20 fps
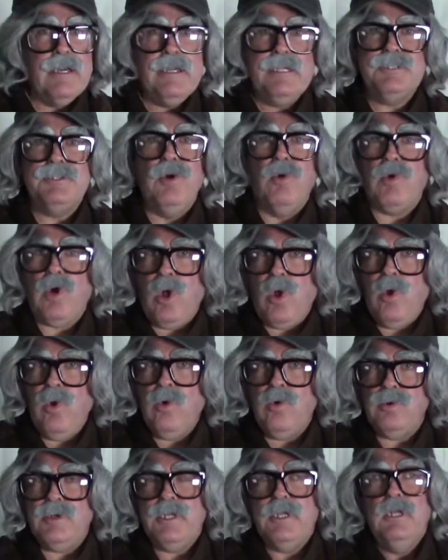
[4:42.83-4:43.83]
there is no
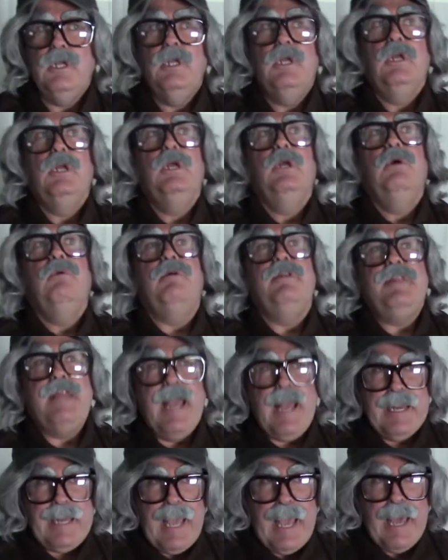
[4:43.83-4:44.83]
code. When
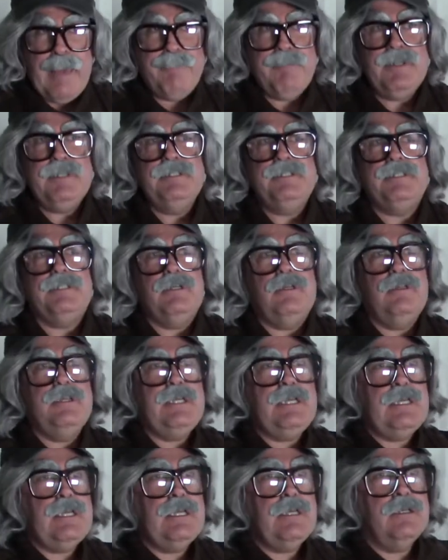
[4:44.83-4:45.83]
that happens,
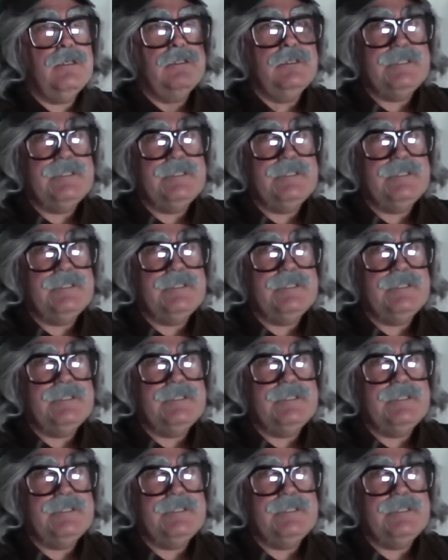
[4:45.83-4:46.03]
the